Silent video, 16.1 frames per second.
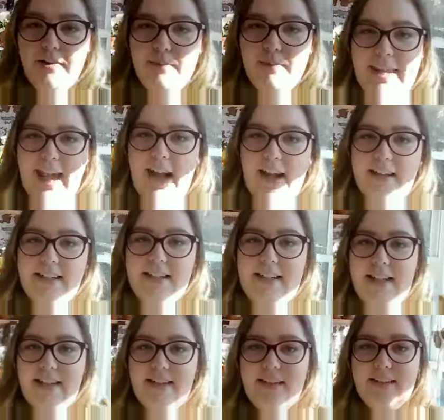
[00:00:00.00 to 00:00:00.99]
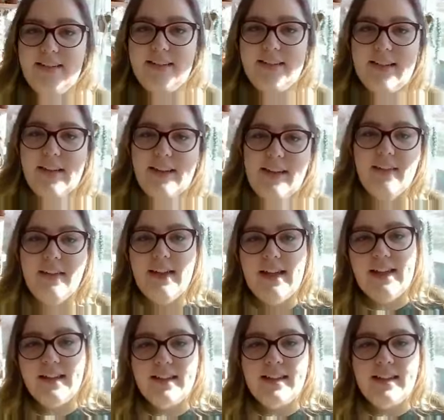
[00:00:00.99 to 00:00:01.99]
all of my cactuses and
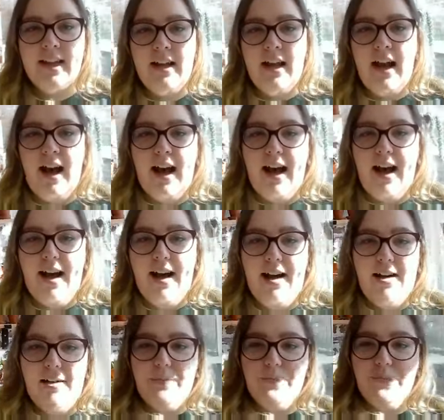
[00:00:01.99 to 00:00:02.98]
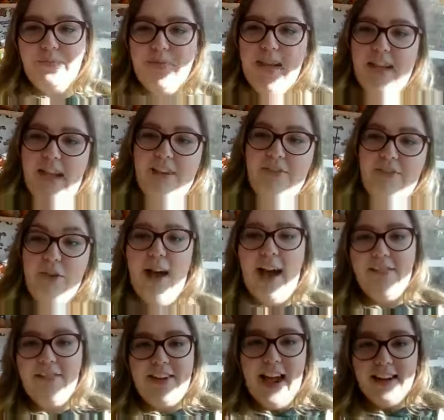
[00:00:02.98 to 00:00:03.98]
succulents. If
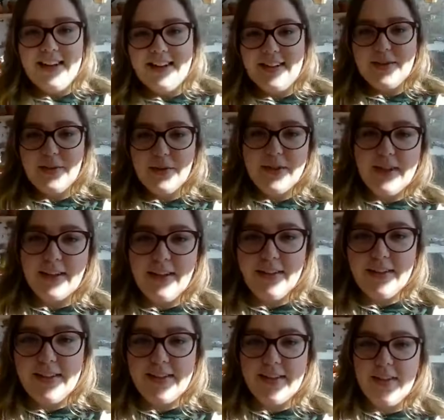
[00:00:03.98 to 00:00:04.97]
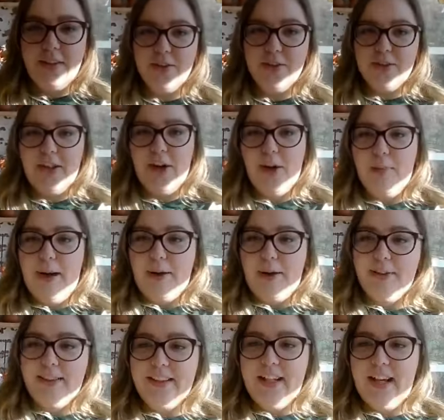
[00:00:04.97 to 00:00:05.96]
you have cactuses or succulents in your home,
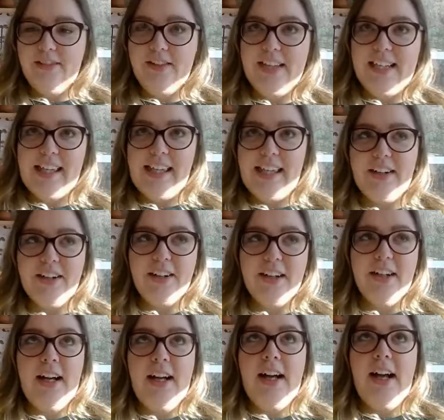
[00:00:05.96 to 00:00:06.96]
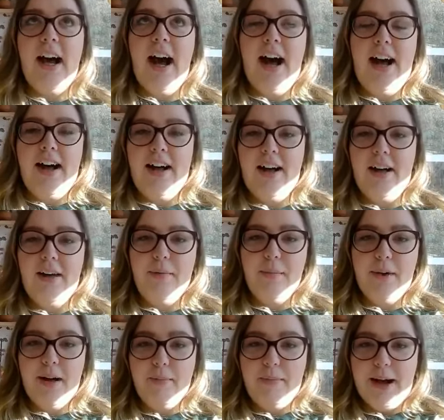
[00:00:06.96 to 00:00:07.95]
I would love to hear
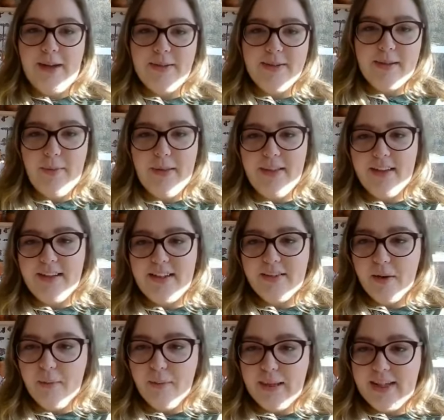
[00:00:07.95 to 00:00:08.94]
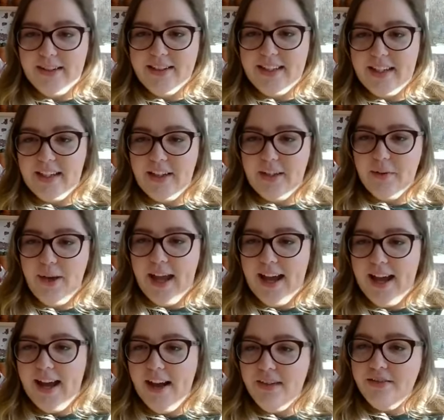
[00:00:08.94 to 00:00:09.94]
about some of the different plants that you
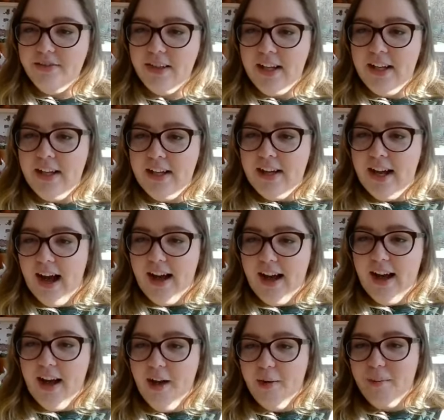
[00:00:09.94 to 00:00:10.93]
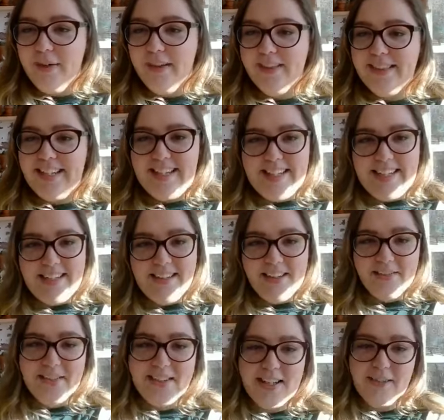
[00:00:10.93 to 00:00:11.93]
have. Lacey
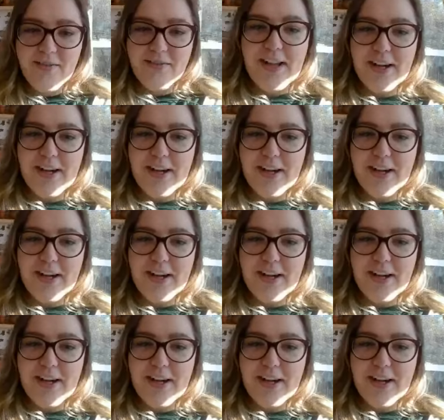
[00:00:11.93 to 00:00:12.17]
loves